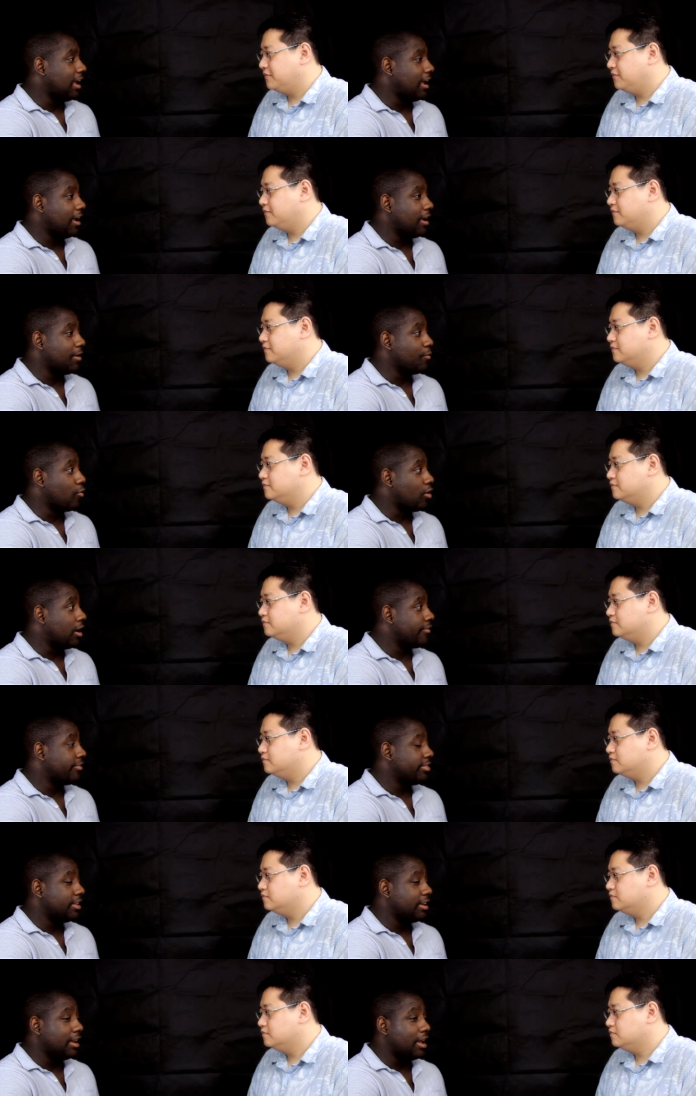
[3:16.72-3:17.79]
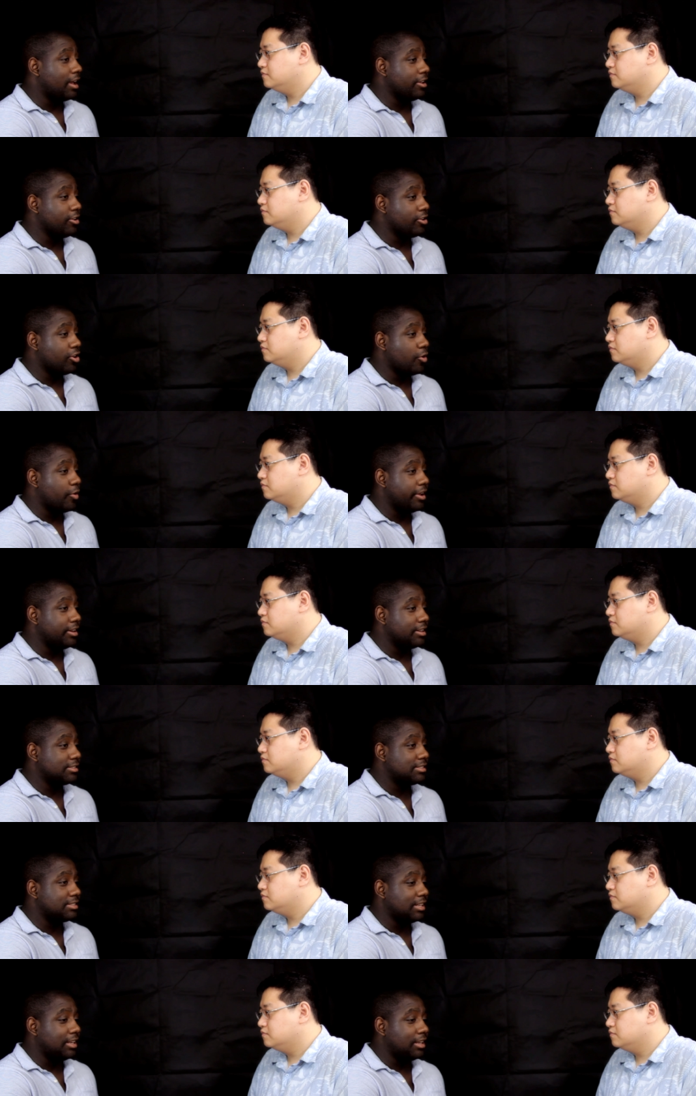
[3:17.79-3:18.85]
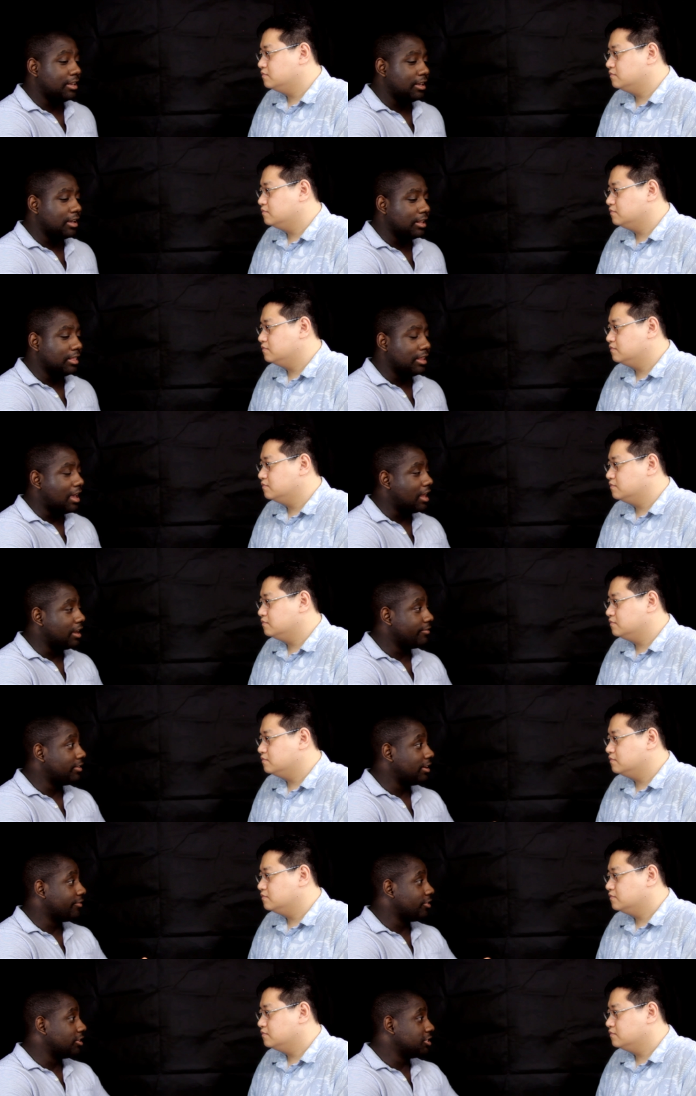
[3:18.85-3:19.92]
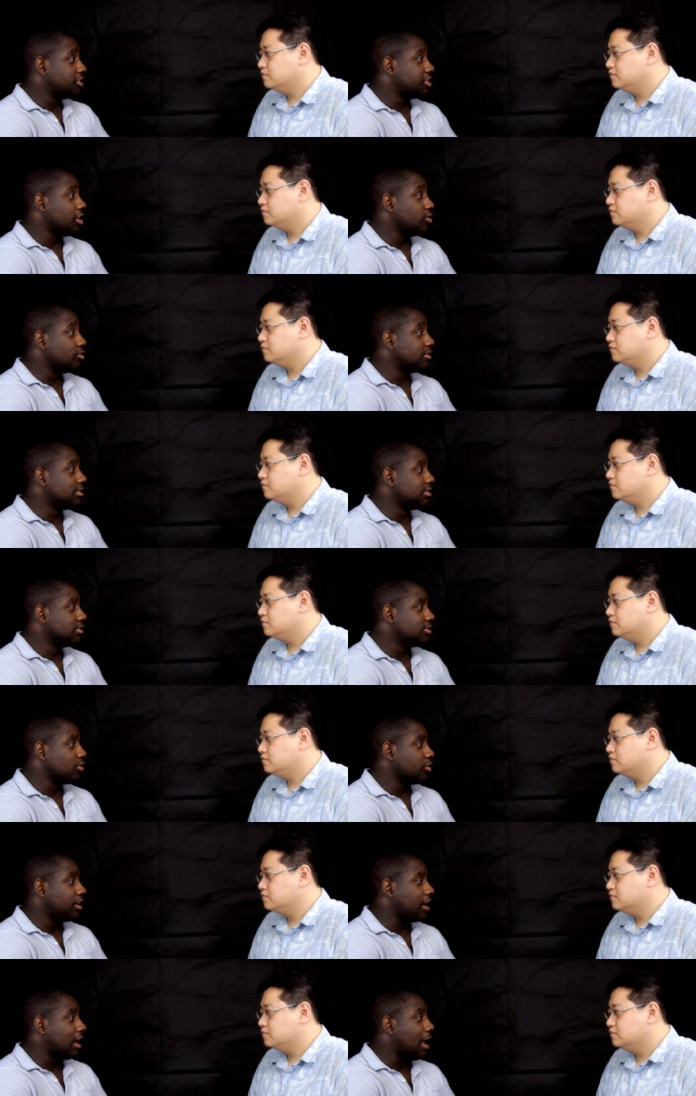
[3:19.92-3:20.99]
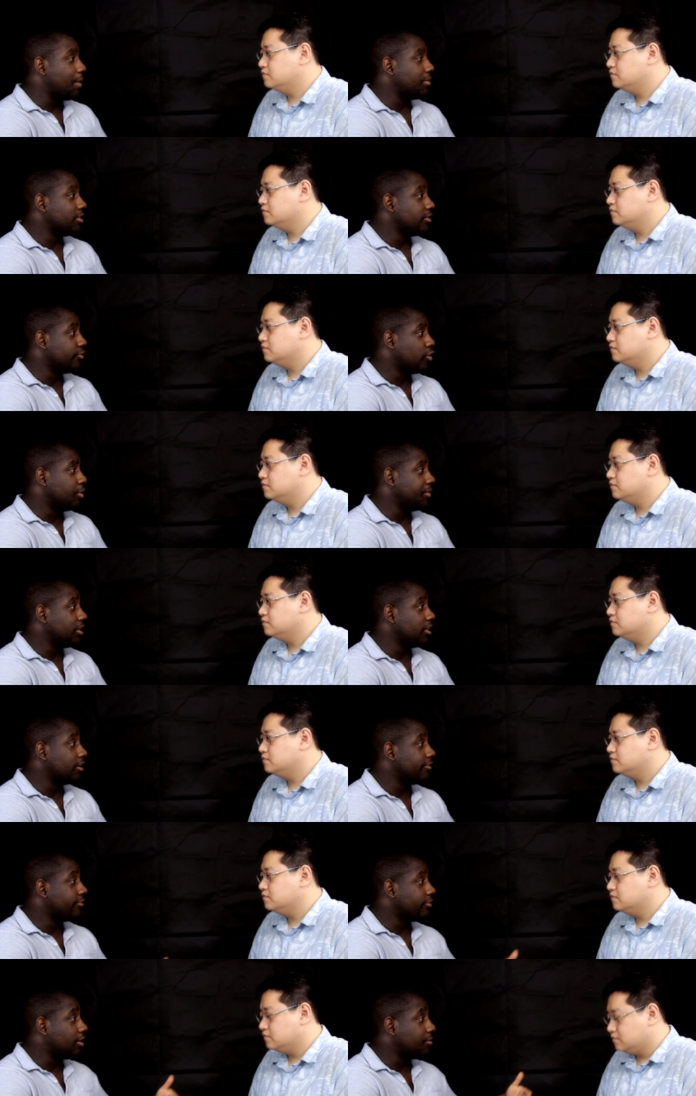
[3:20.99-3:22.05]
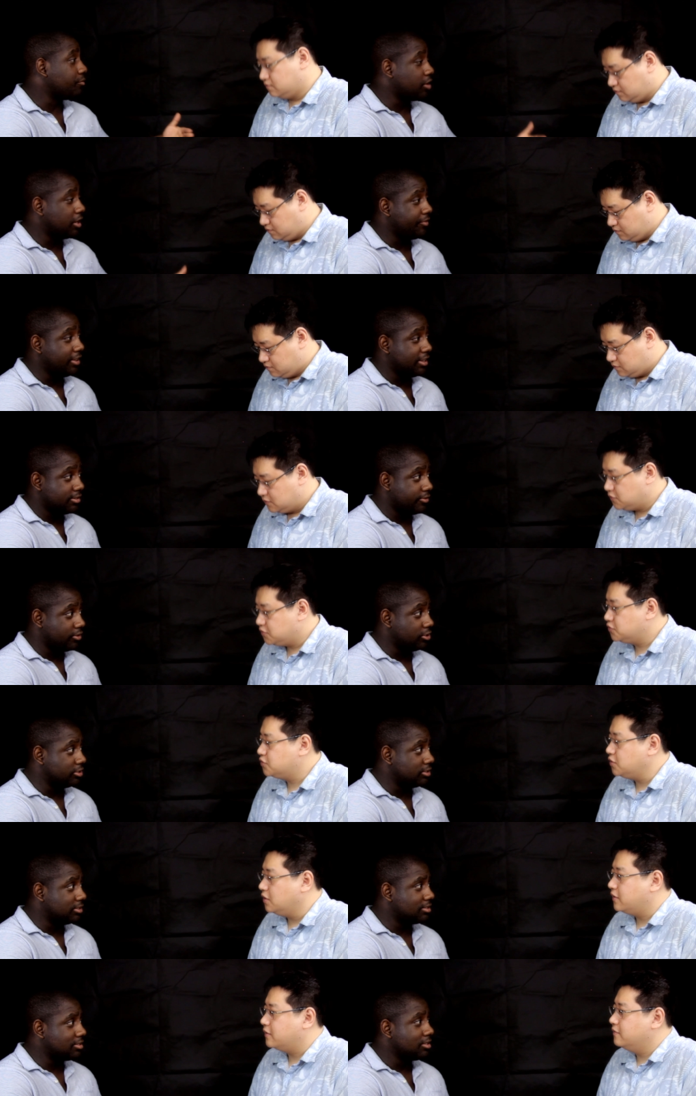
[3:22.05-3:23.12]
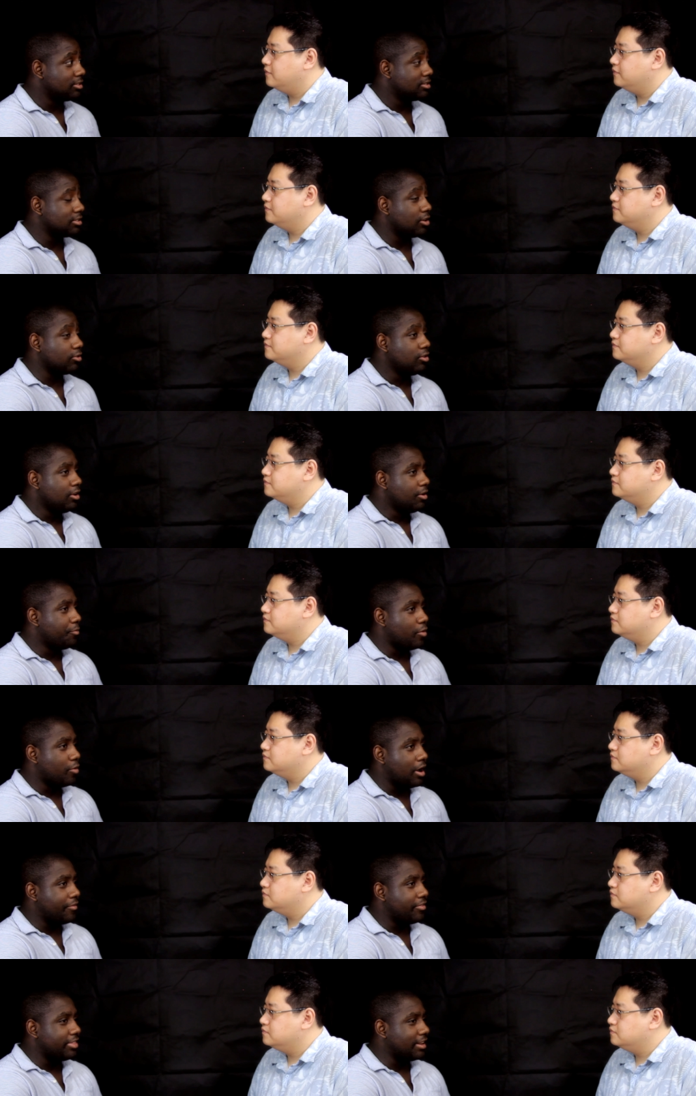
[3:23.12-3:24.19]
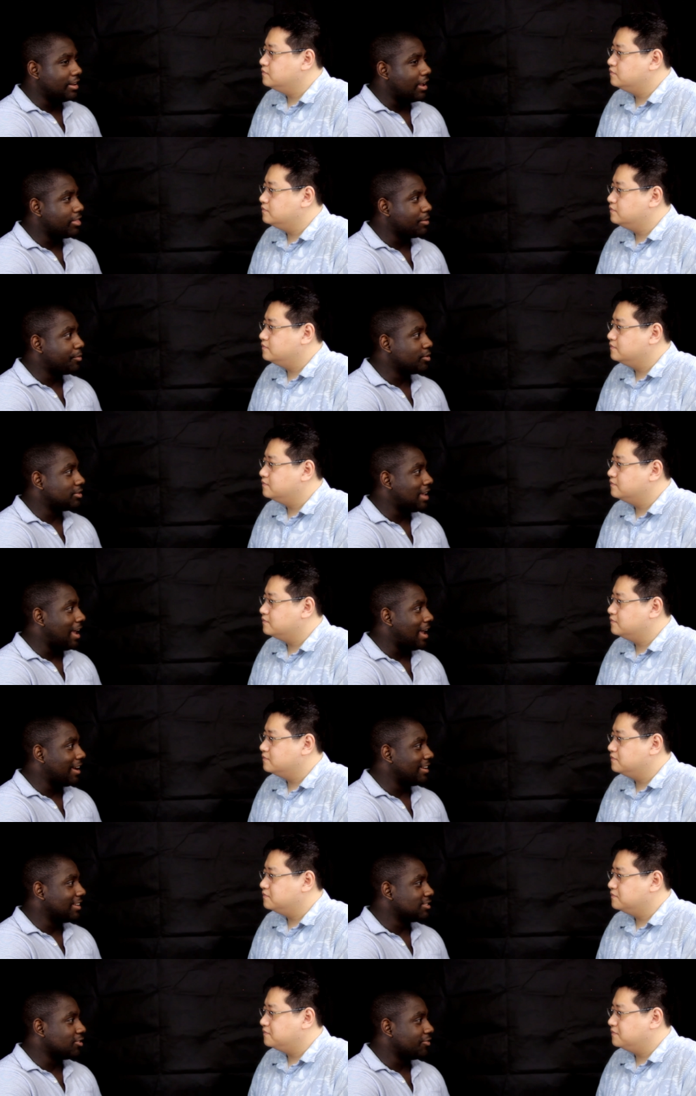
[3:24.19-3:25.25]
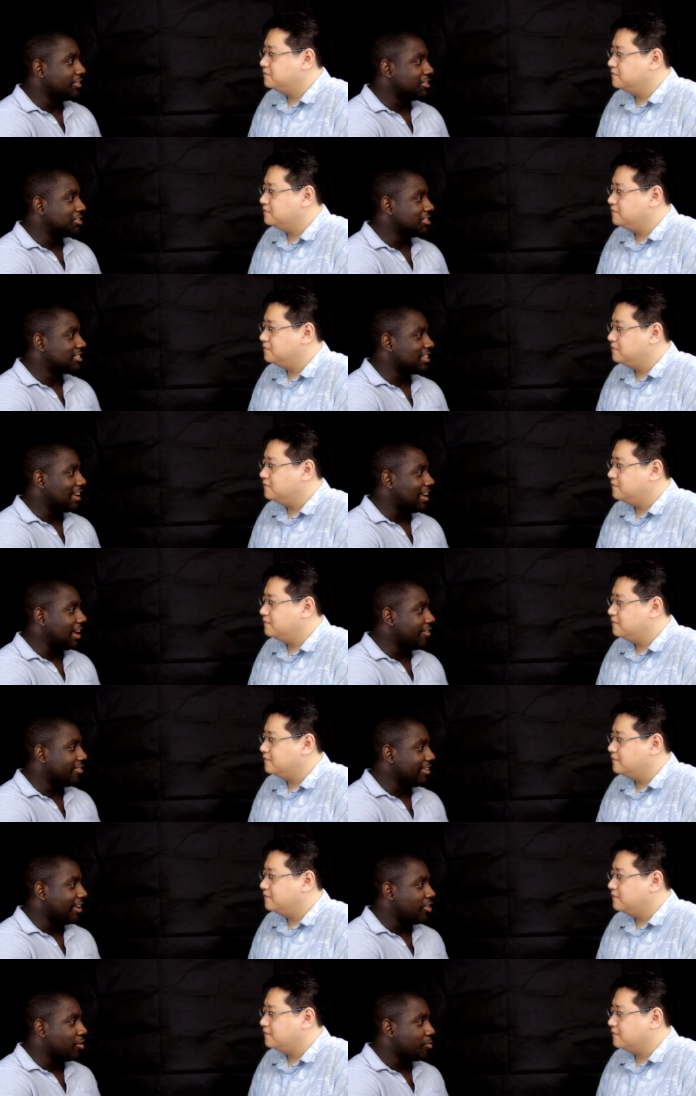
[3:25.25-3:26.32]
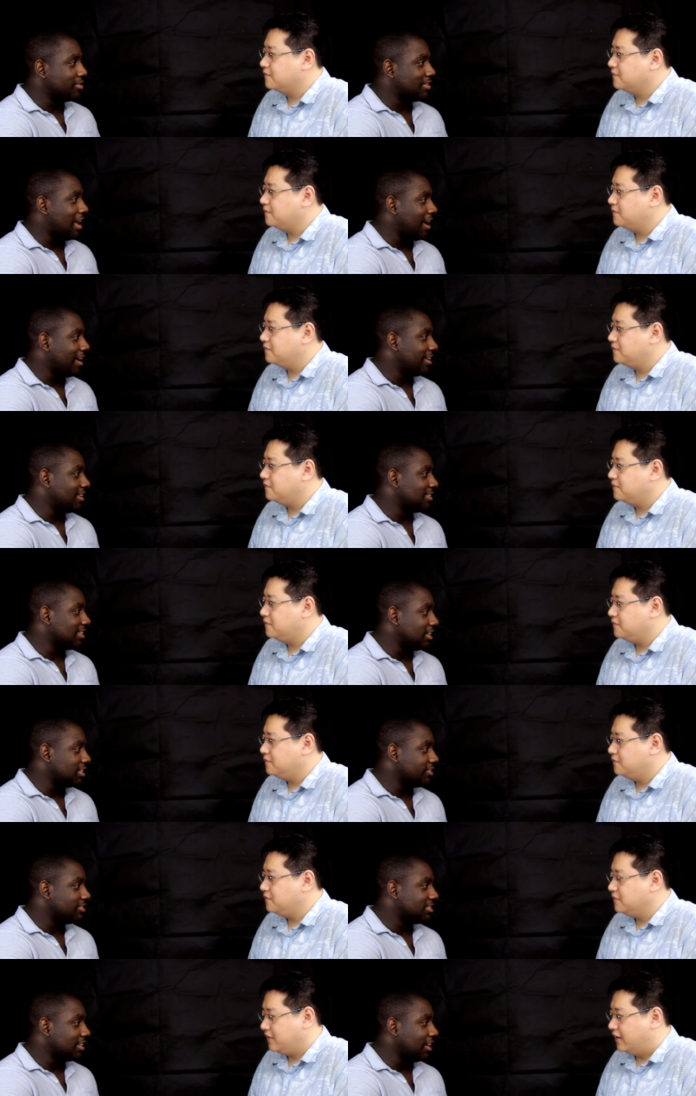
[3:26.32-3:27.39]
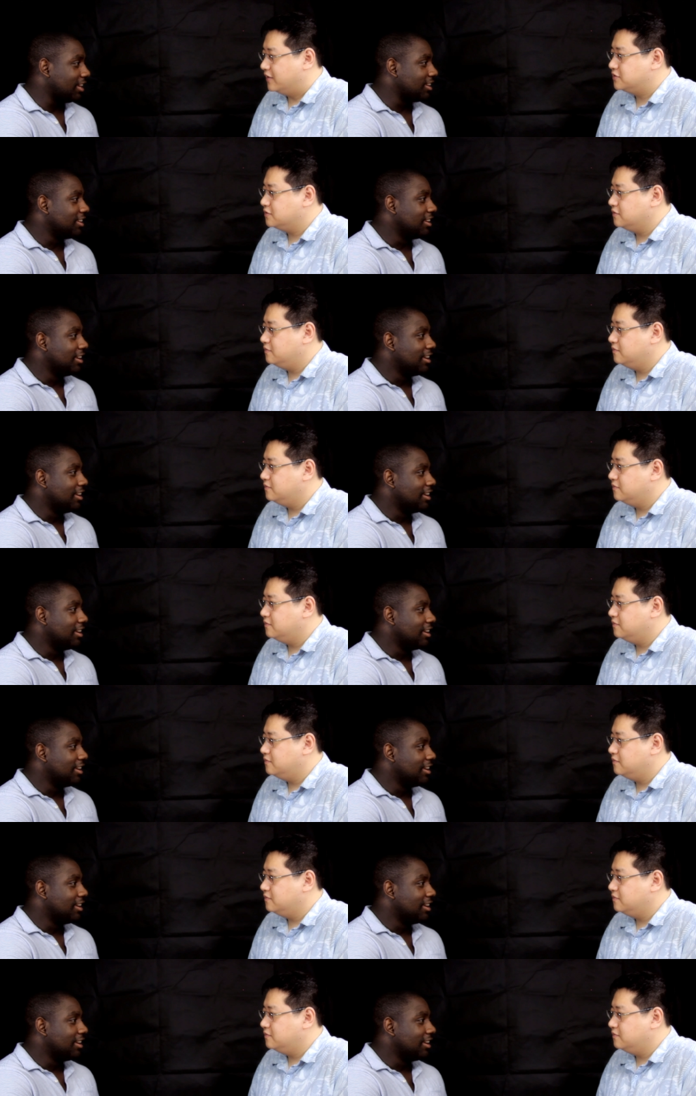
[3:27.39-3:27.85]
Speaker 1: And more often than not, you're going to see a lot of different shows sort of copy the formula from mm-hmm. previous ones. Sure. So more often than not, the protagonist will feel just like every other protagonist that you've seen. Yes.